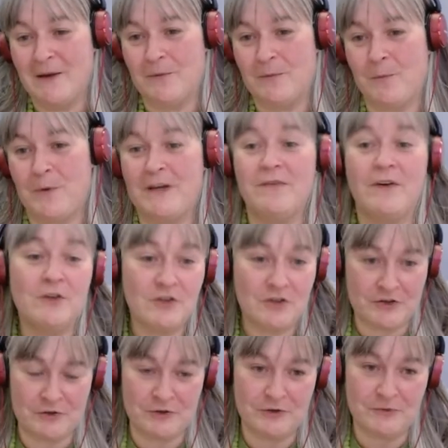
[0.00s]
we've
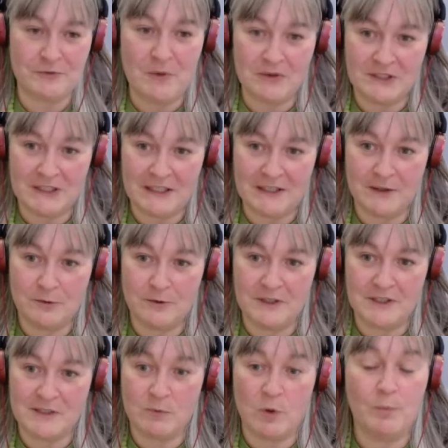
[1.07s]
understood
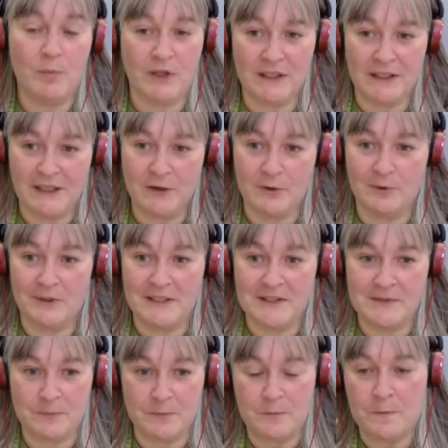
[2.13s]
multilingualism or
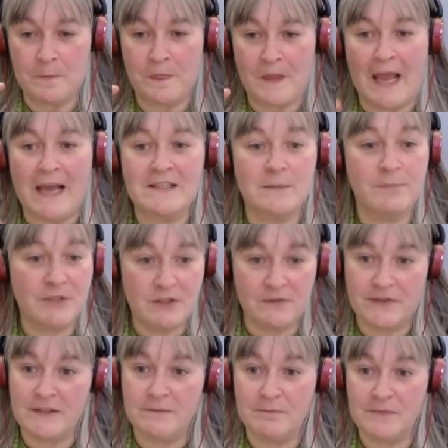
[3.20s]
bilingualism as a bit of
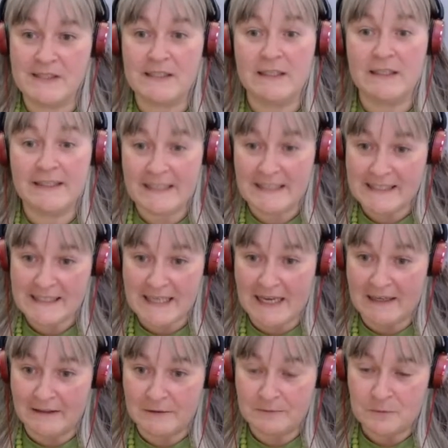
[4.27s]
a sliding
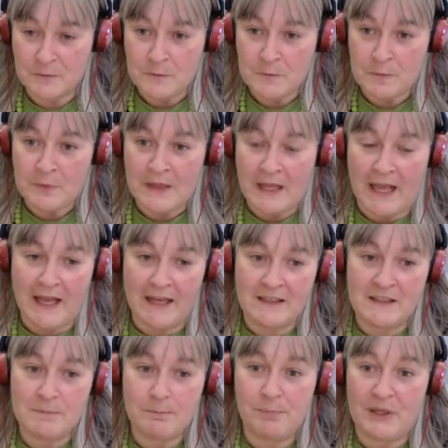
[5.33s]
scale hmm.
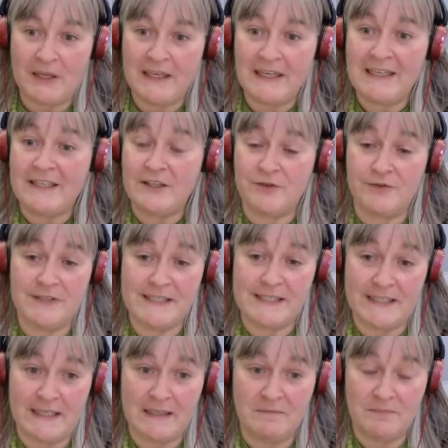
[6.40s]
and
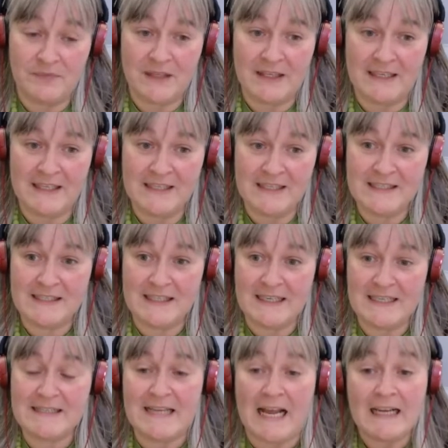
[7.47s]
biliteracy is
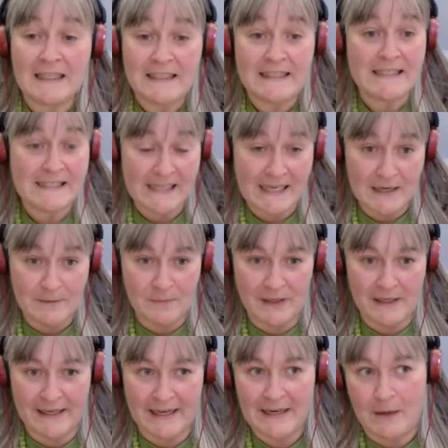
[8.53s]
exactly the same.
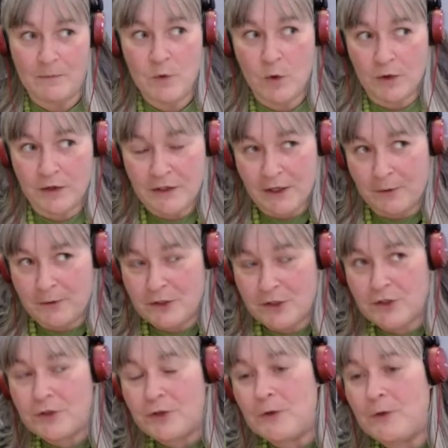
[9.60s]
Again, I'm not going to go into
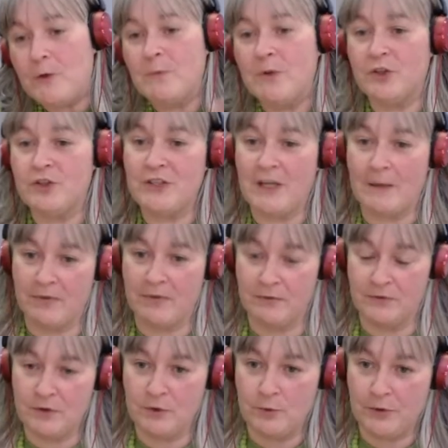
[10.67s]
too much depth of
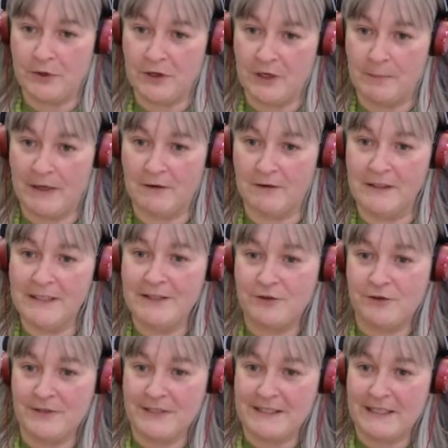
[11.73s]
talking about
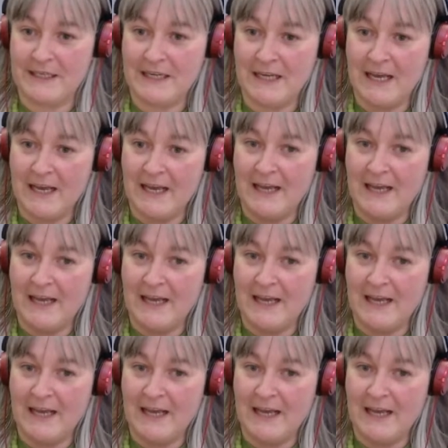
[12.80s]
literacy